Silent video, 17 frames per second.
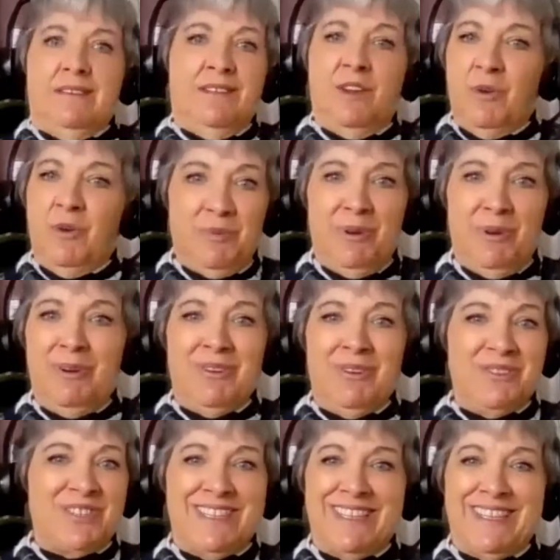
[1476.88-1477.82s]
No, I'm not.
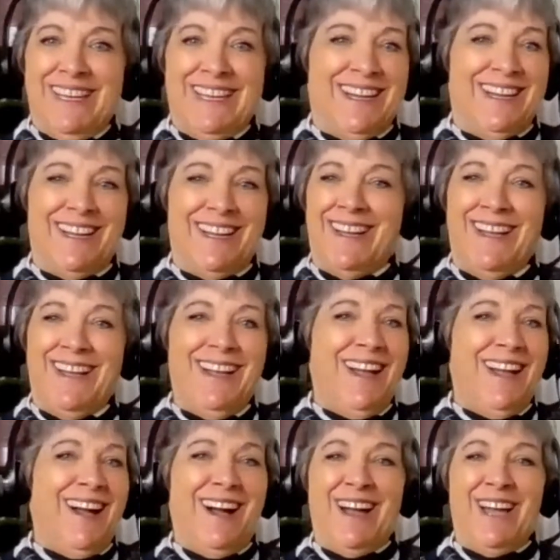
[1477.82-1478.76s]

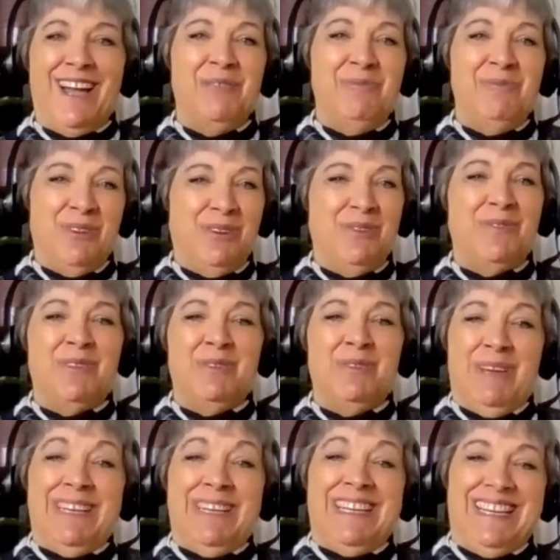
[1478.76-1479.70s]
Right. I am not the
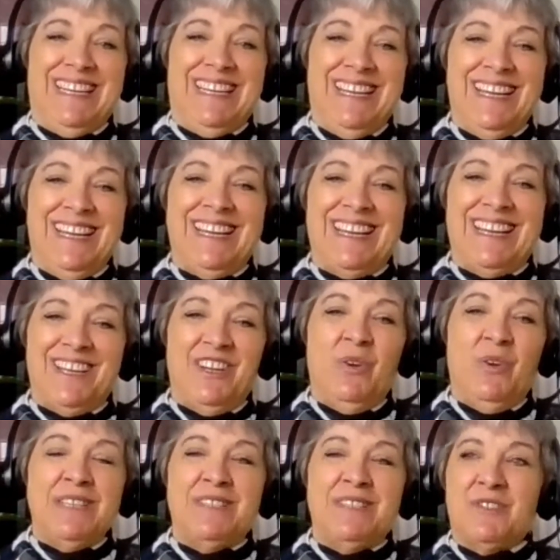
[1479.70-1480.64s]
money.
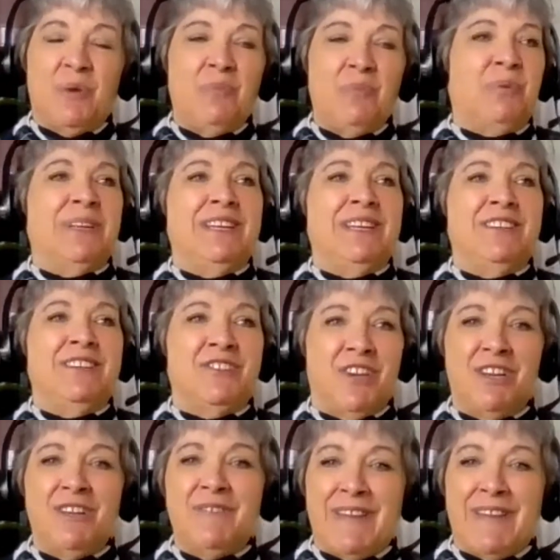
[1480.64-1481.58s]
Stop putting a
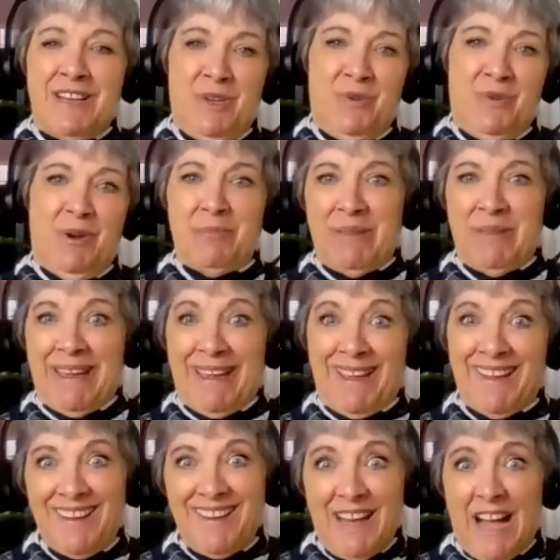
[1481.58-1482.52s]
dollar value on me.
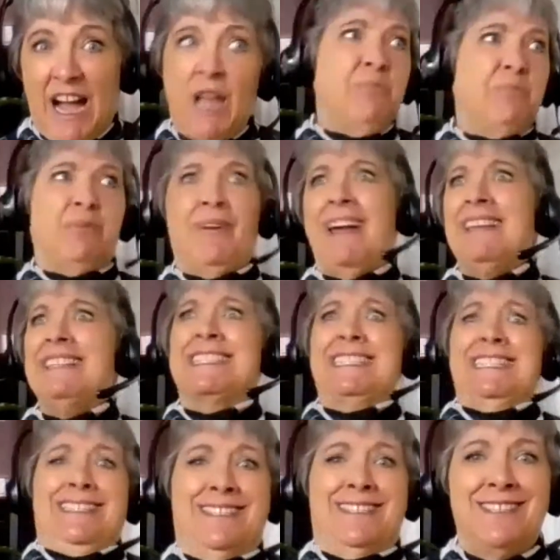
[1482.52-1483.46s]
I'm
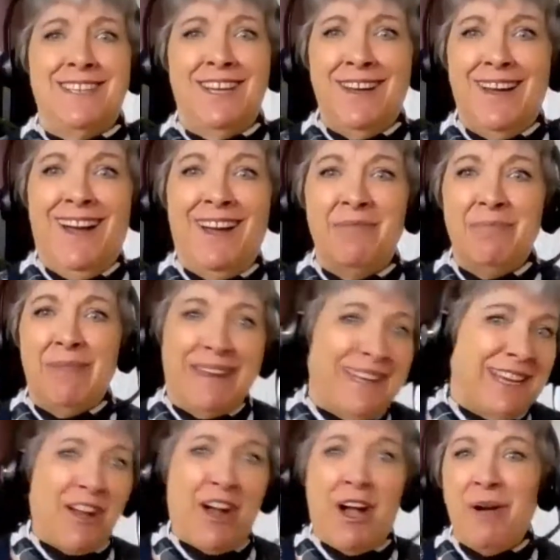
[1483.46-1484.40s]
priceless.
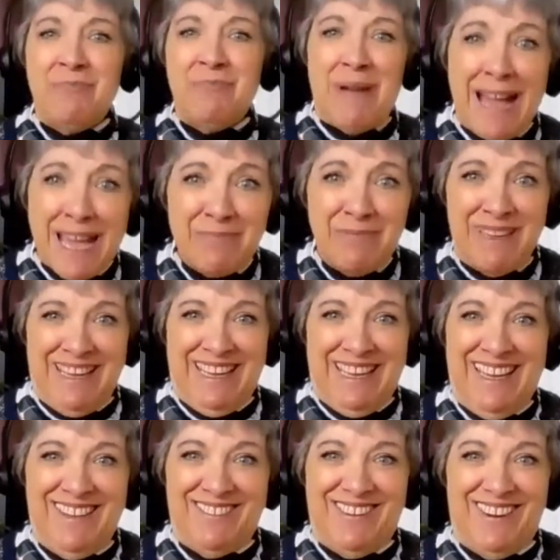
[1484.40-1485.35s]
Money can't buy
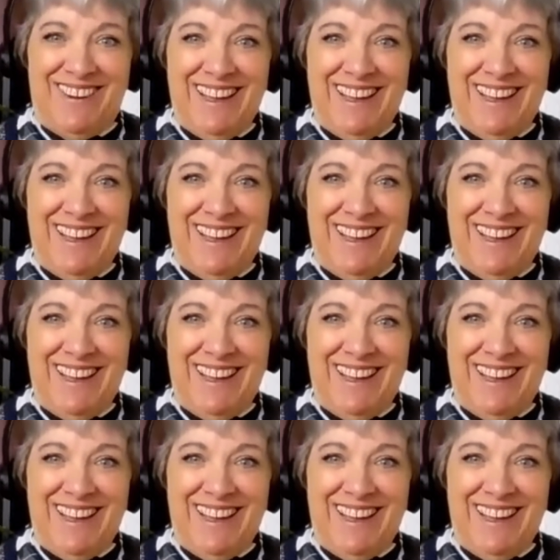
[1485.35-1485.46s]
me.